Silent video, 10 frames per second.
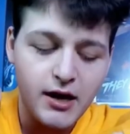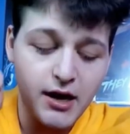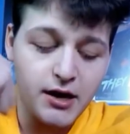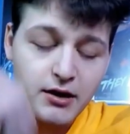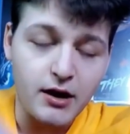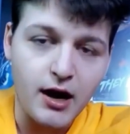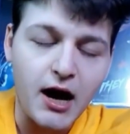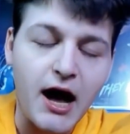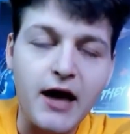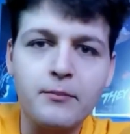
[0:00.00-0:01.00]
And
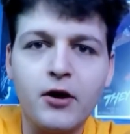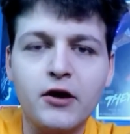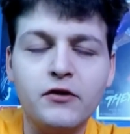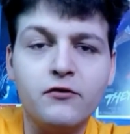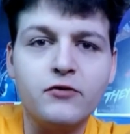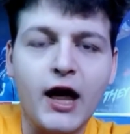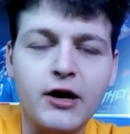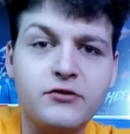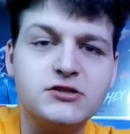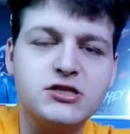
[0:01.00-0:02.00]
I am part of the Flat
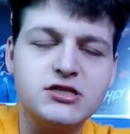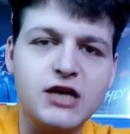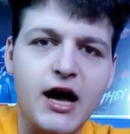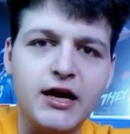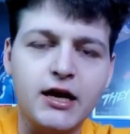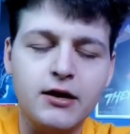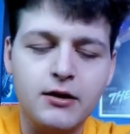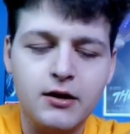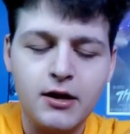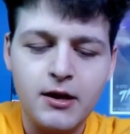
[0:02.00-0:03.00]
Earth Society.
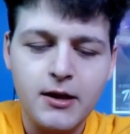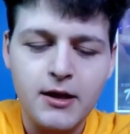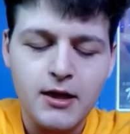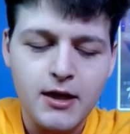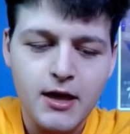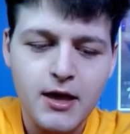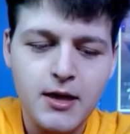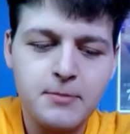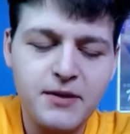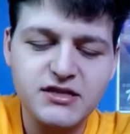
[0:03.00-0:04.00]

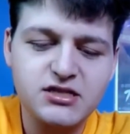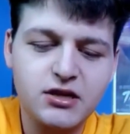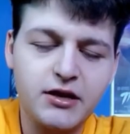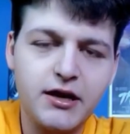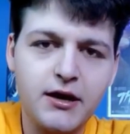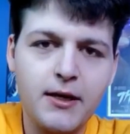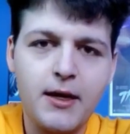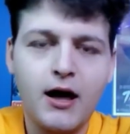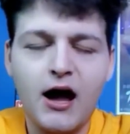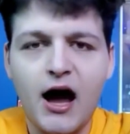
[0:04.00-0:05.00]
Basically,
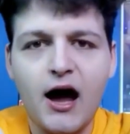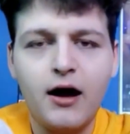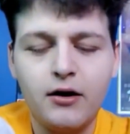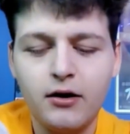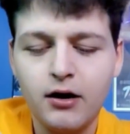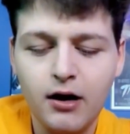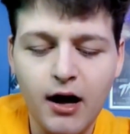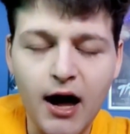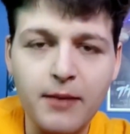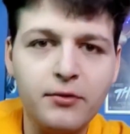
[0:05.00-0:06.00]

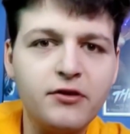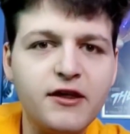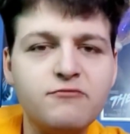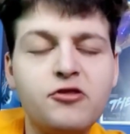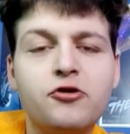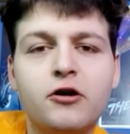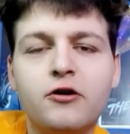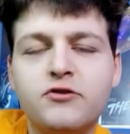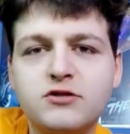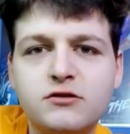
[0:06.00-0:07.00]
I believe that the
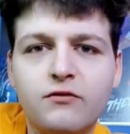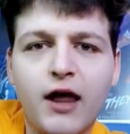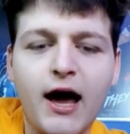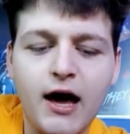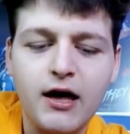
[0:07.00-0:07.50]
Earth is flat.